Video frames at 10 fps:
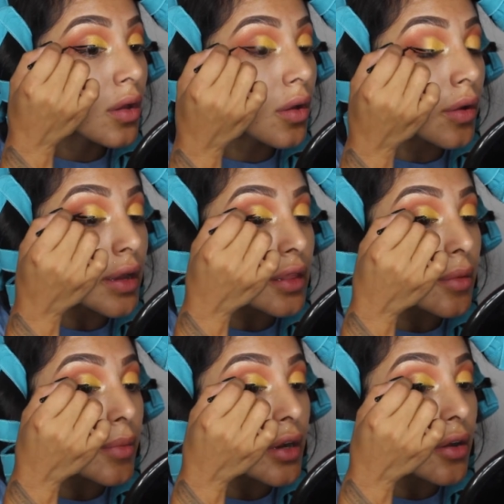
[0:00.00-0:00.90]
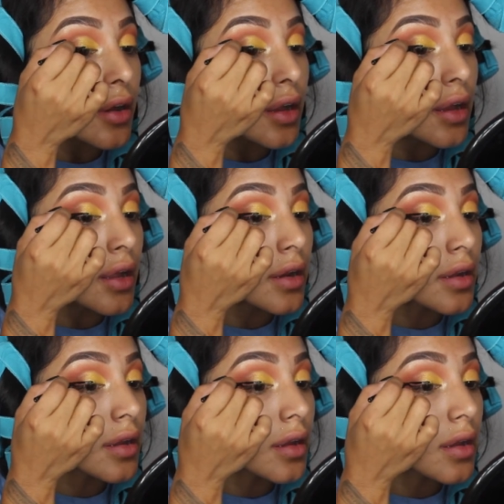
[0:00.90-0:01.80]
Going in the middle
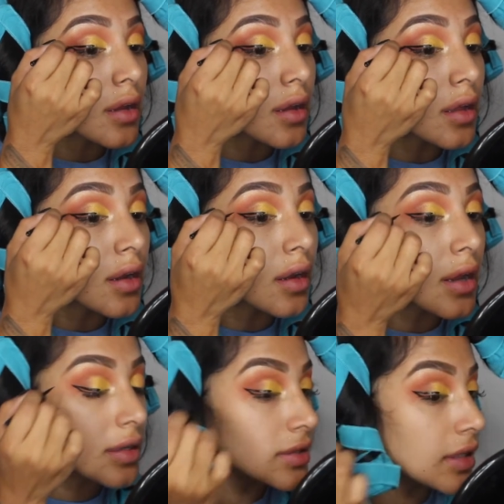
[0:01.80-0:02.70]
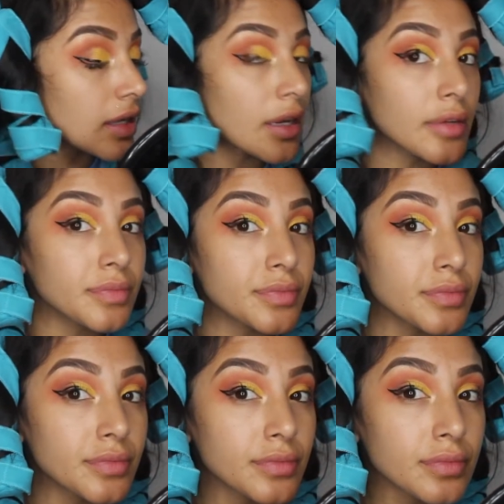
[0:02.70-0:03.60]
and connecting it,
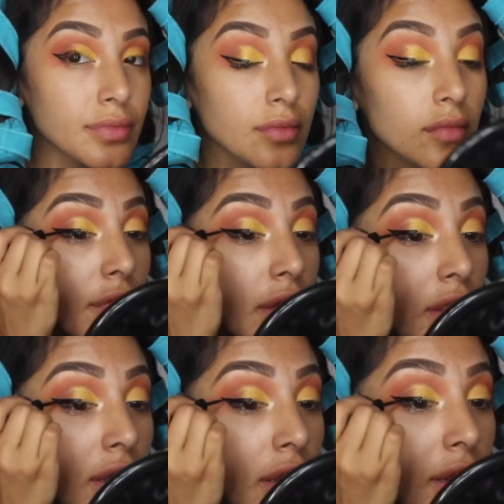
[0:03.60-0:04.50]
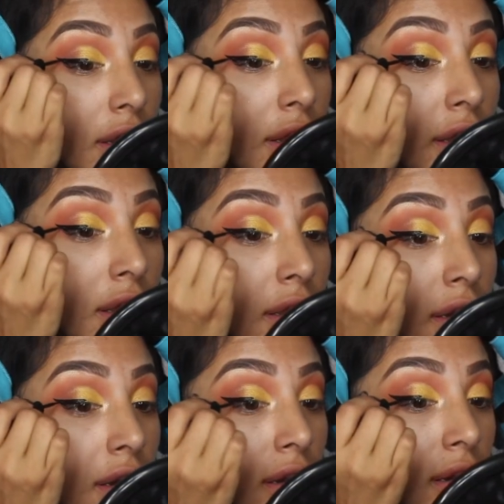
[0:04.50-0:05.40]
filling it
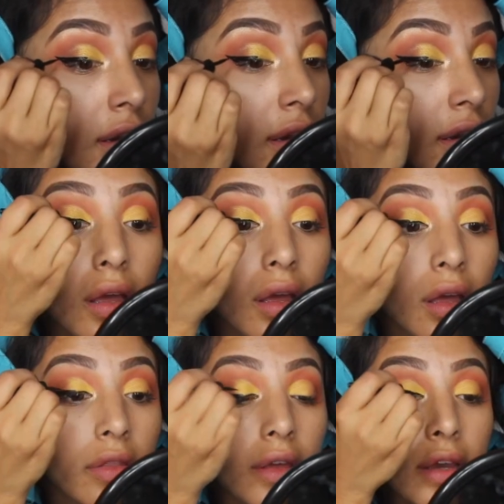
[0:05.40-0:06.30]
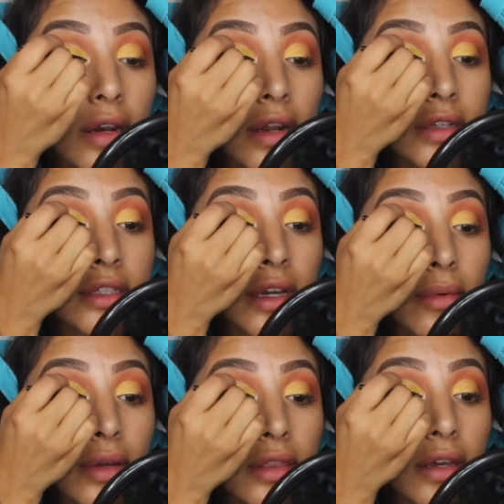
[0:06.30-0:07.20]
in, and then connecting it
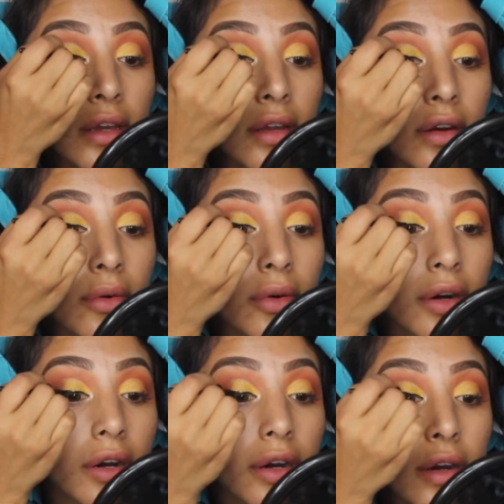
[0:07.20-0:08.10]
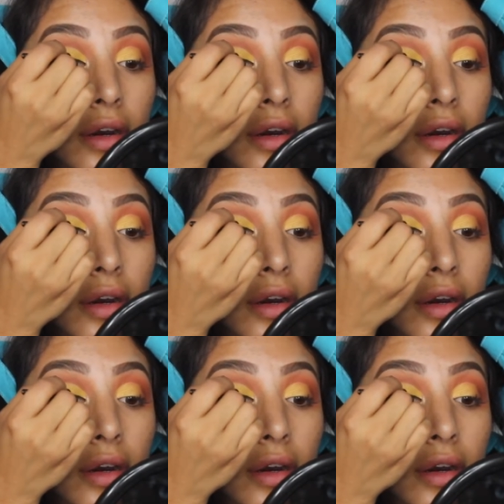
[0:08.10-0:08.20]
with the inner corner.